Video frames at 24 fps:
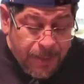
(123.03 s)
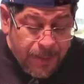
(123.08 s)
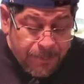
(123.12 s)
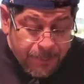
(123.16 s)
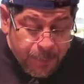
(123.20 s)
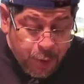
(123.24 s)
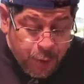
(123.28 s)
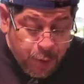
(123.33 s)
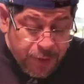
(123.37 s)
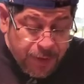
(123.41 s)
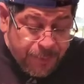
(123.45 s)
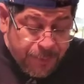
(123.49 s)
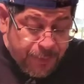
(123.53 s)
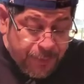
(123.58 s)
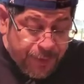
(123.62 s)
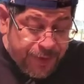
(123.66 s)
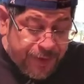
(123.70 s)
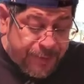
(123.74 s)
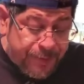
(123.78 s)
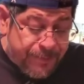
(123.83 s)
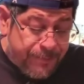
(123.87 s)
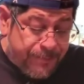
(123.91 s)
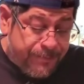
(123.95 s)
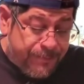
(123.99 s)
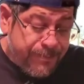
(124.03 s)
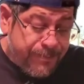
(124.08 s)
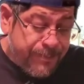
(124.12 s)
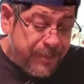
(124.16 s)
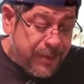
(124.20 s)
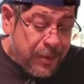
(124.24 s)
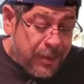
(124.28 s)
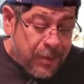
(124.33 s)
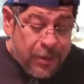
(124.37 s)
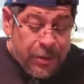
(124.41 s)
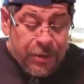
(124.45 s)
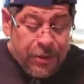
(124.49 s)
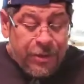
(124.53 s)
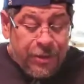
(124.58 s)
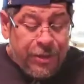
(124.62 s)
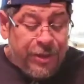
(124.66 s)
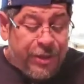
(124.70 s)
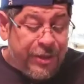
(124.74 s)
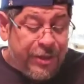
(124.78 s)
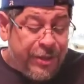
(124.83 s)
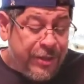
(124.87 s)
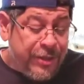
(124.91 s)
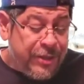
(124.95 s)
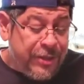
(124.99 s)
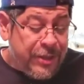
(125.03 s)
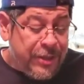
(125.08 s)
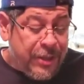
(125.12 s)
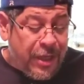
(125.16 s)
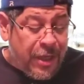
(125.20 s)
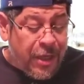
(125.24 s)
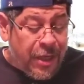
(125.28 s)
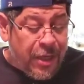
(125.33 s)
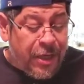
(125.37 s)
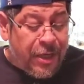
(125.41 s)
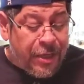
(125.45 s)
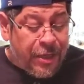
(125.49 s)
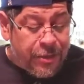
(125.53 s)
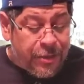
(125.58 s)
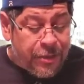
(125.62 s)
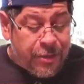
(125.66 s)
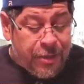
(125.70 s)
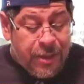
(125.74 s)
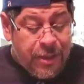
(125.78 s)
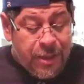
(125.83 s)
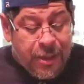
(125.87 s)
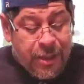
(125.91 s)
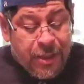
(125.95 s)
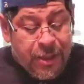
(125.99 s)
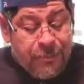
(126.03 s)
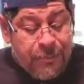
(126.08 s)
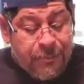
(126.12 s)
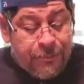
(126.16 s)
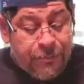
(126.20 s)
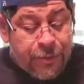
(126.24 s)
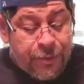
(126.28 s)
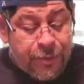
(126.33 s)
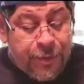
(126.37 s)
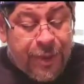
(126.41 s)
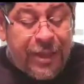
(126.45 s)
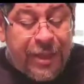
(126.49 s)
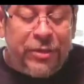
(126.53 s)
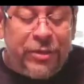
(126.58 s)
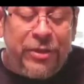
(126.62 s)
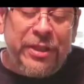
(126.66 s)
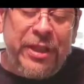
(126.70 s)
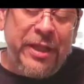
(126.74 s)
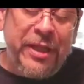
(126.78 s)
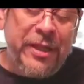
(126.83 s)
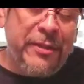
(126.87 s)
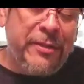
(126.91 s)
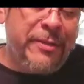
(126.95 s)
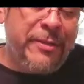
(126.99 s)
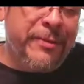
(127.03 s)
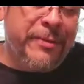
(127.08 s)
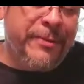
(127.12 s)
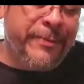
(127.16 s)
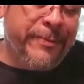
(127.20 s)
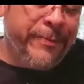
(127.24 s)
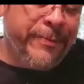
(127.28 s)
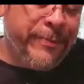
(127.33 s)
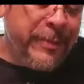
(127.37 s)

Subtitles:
I'm gonna breed them. There are crown tail.